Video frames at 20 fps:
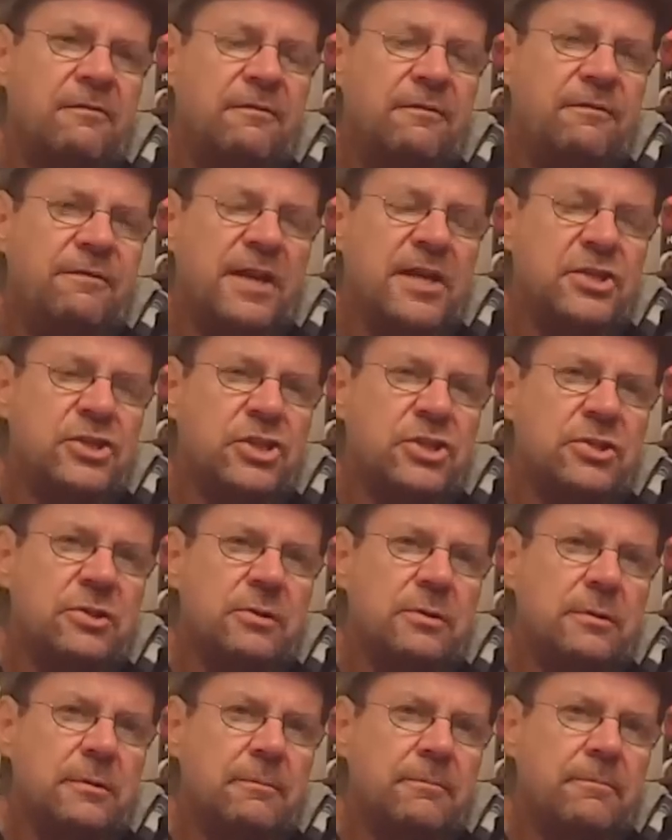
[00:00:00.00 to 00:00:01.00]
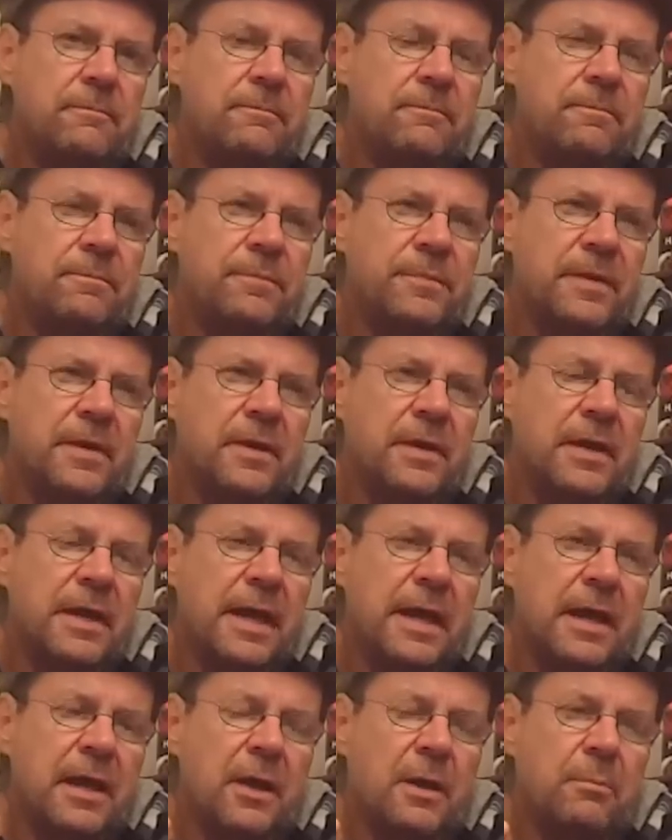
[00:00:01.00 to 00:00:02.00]
vegetal,
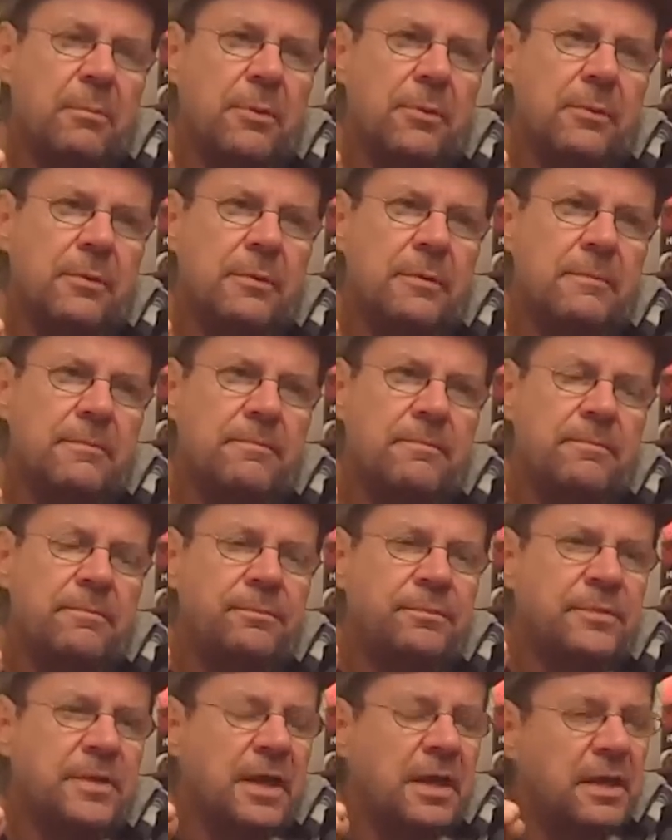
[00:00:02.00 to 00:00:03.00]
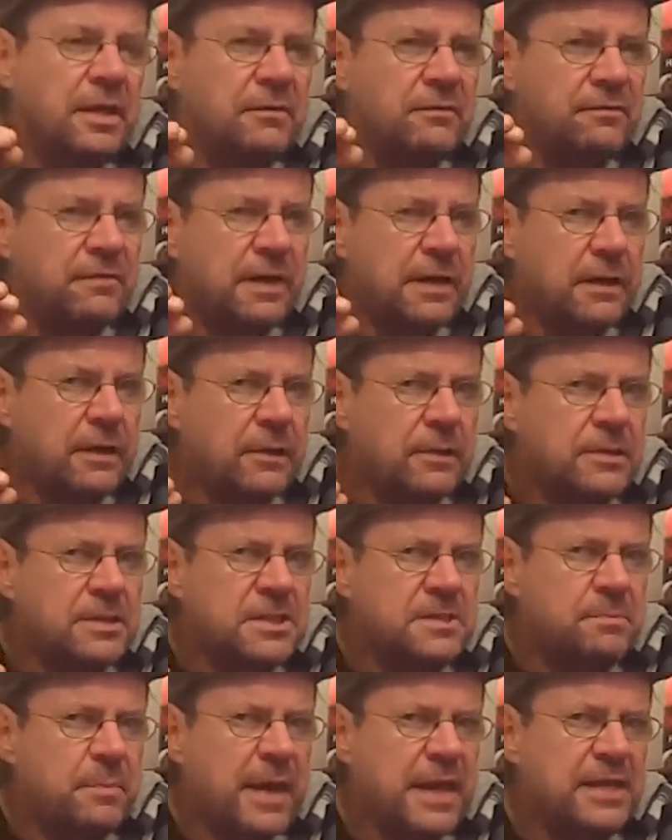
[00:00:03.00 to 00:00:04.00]
herbal, very little
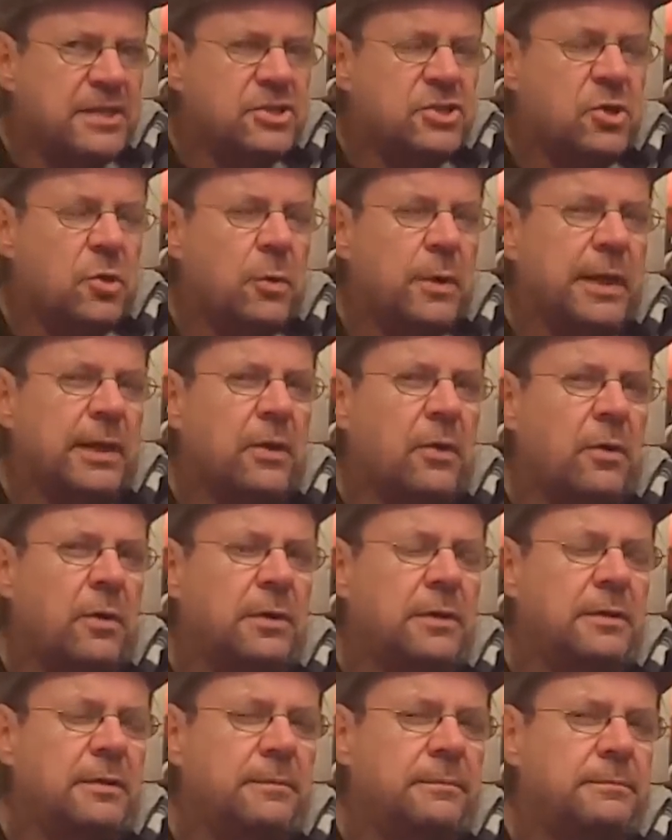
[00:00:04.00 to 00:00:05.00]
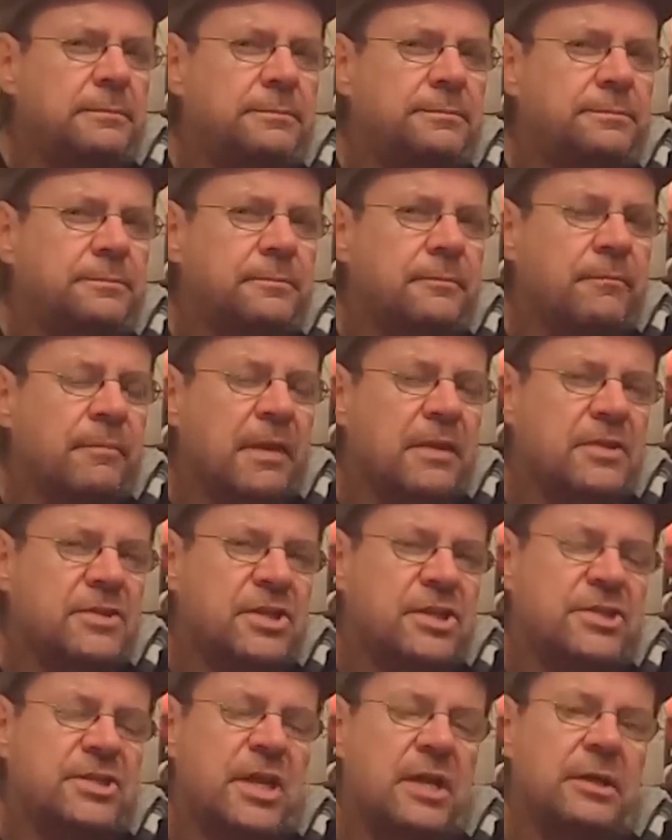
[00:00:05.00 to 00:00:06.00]
spice going on.
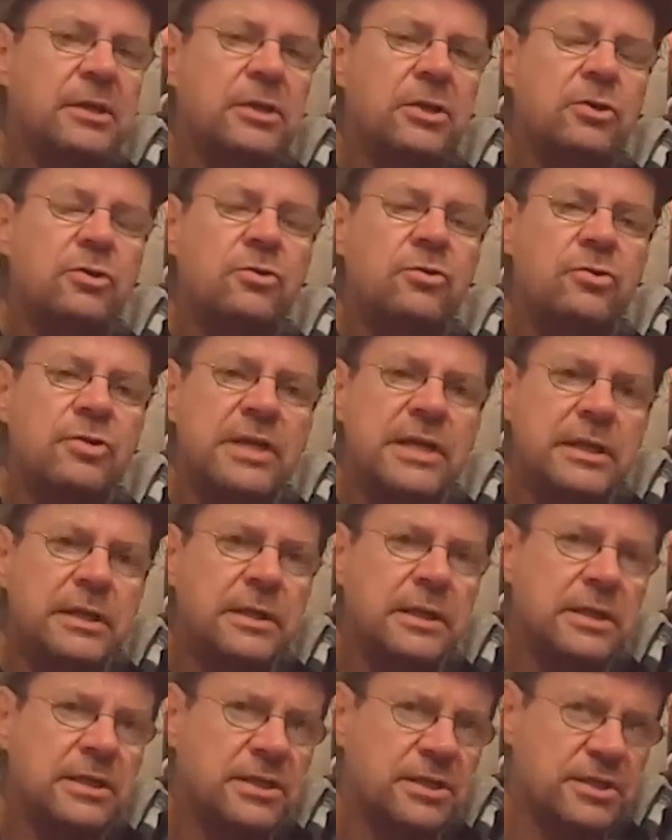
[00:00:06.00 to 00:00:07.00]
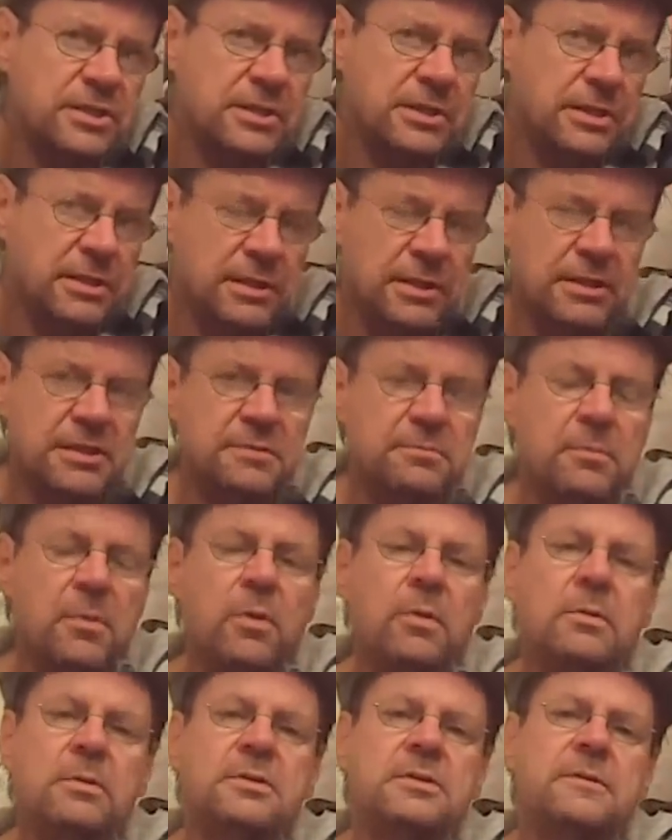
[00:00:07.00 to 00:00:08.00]
There's a certain greenness to this
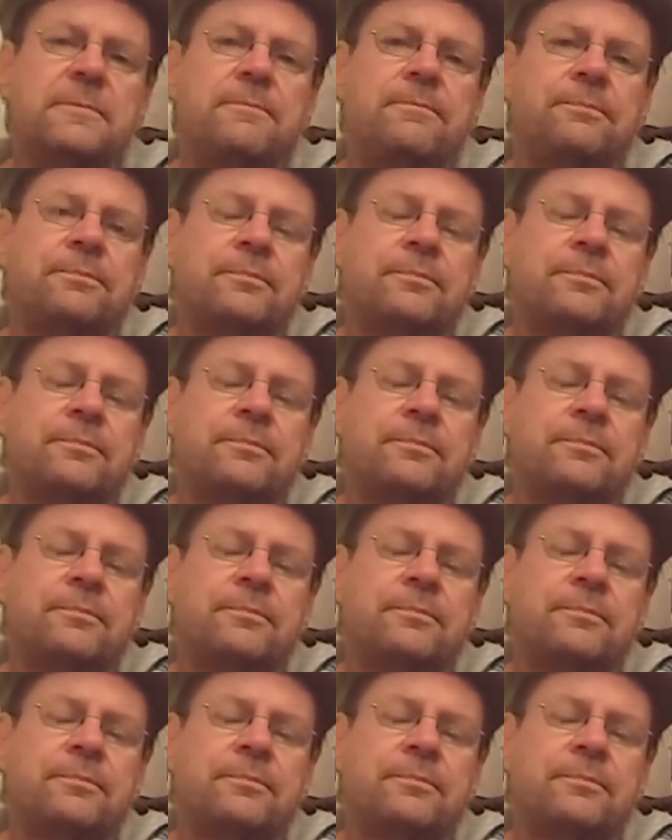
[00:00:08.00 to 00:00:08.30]
malt.